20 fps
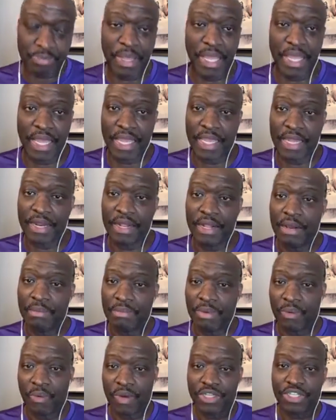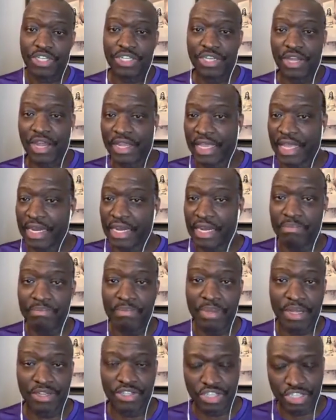paid. But once you start getting them
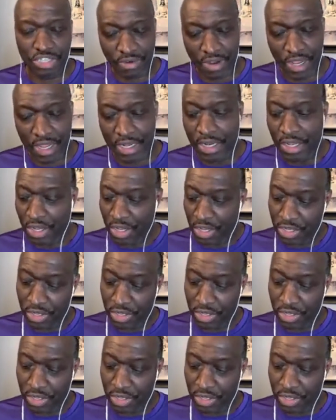bills straight,